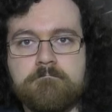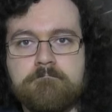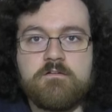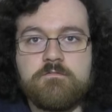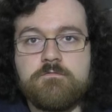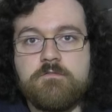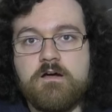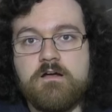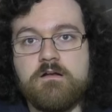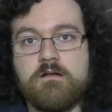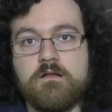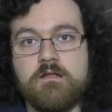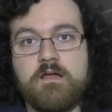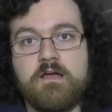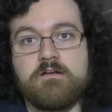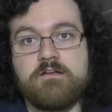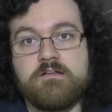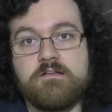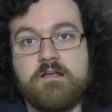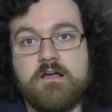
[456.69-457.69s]
And finally,
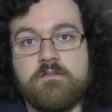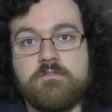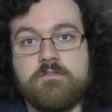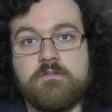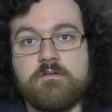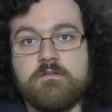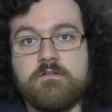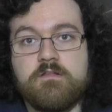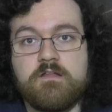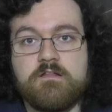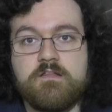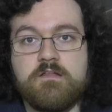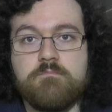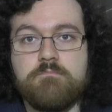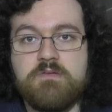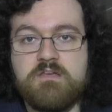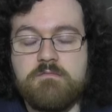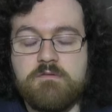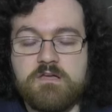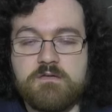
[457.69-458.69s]
I think that the
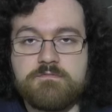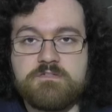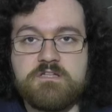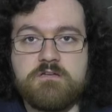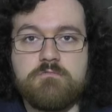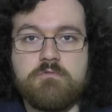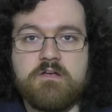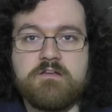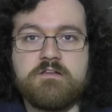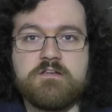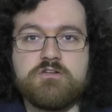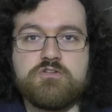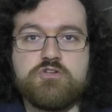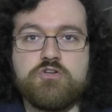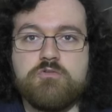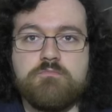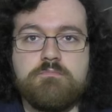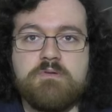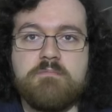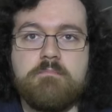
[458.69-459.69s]
BBFC rating
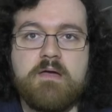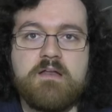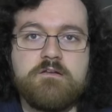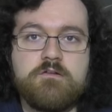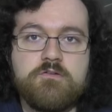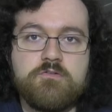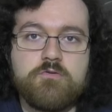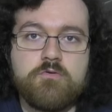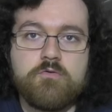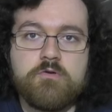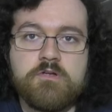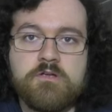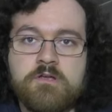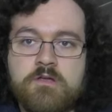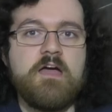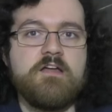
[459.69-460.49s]
shouldn't be mandatory.